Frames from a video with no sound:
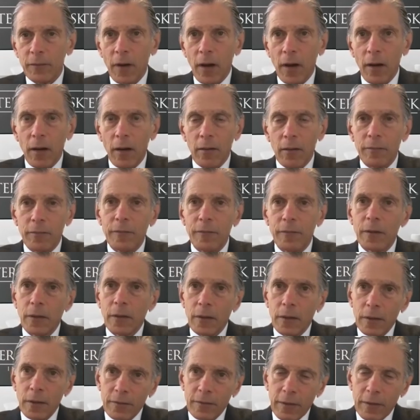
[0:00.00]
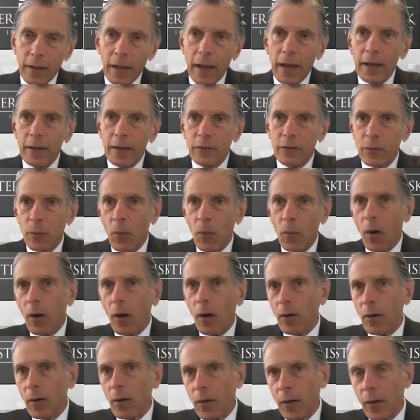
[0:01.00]
of today,
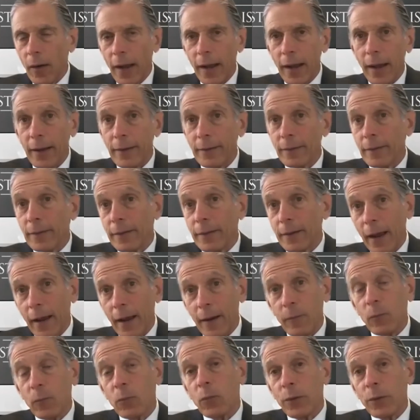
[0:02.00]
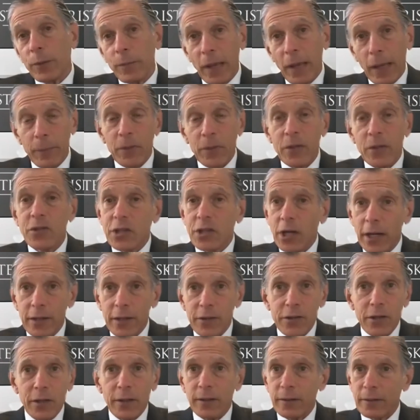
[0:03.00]
tomorrow, and we may be
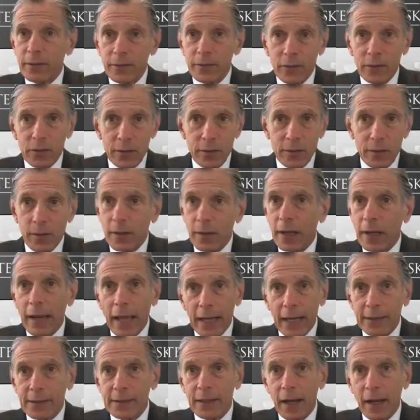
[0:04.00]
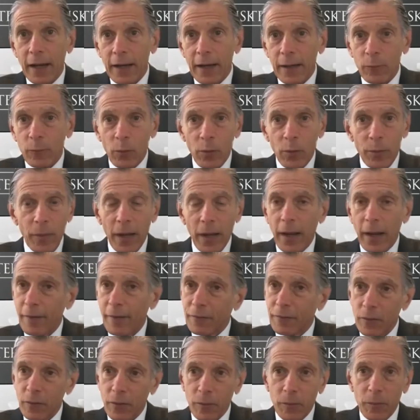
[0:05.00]
changing the next day, and we may
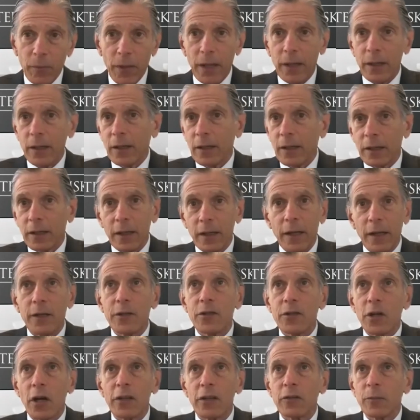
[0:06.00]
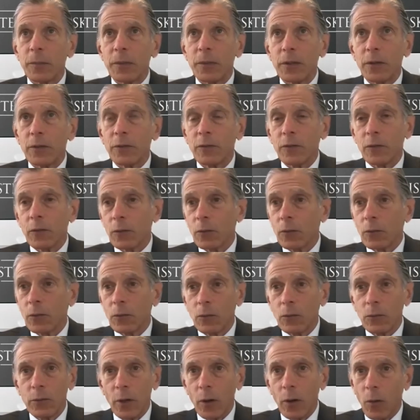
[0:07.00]
have to make an adjustment as
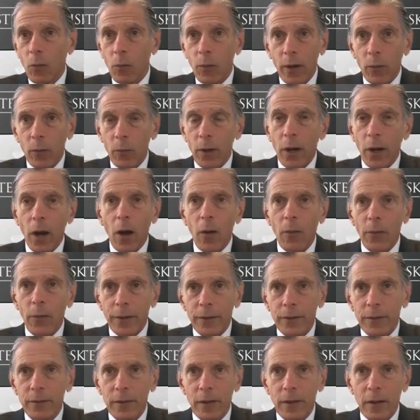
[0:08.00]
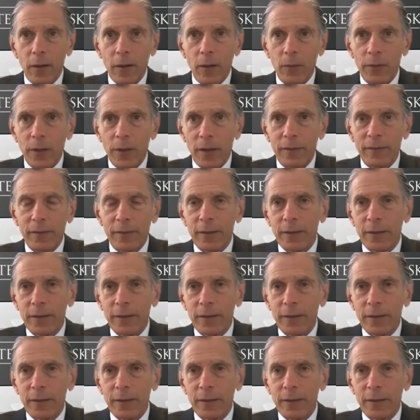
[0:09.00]
to, you know, where we're going. You know,